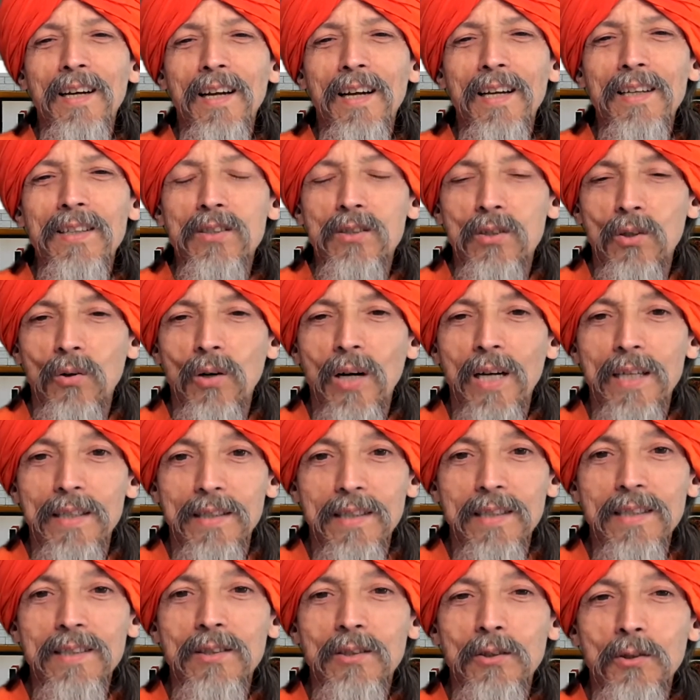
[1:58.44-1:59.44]
So I
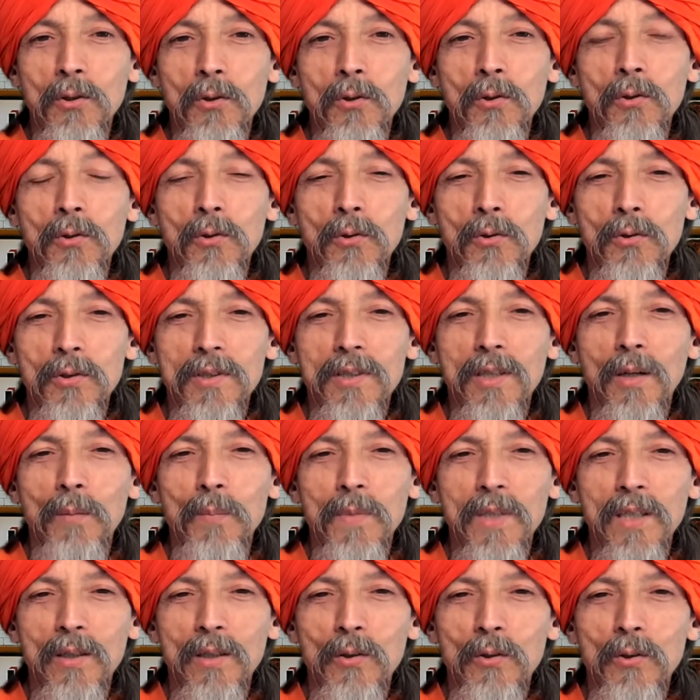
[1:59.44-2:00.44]
did do
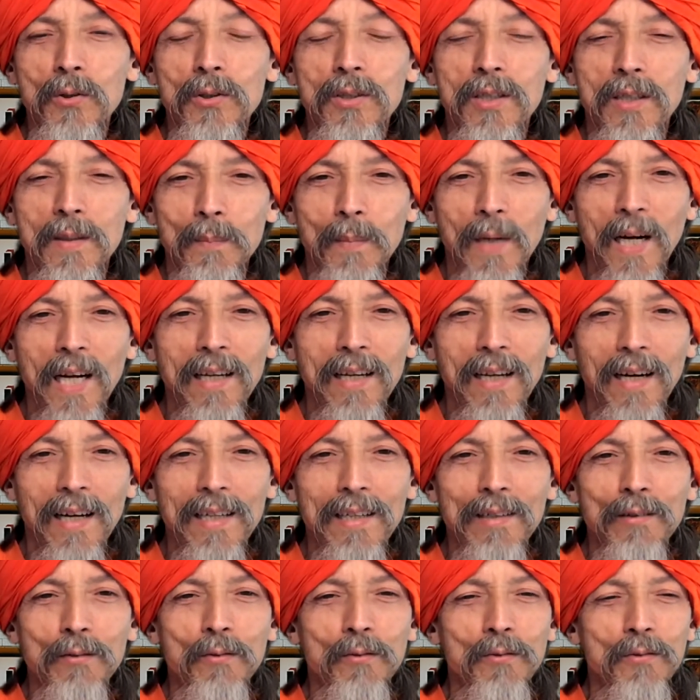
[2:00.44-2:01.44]
something good in my
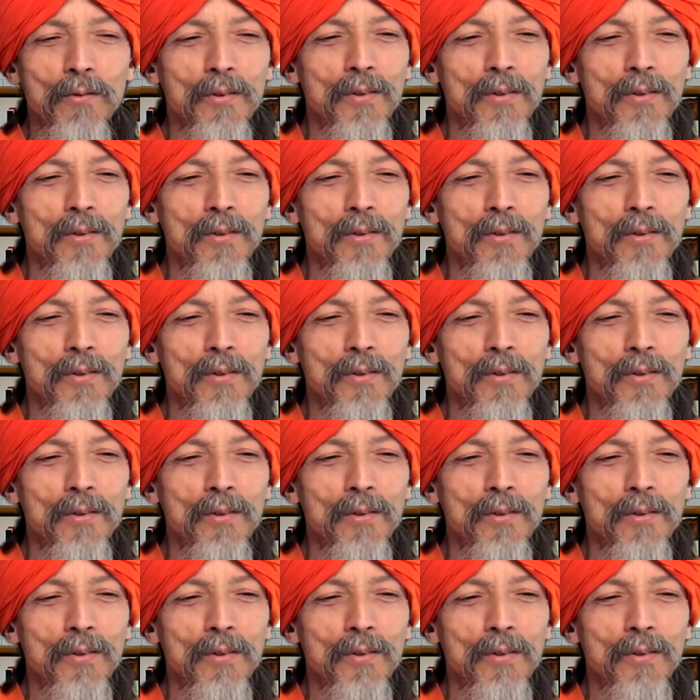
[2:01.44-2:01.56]
life.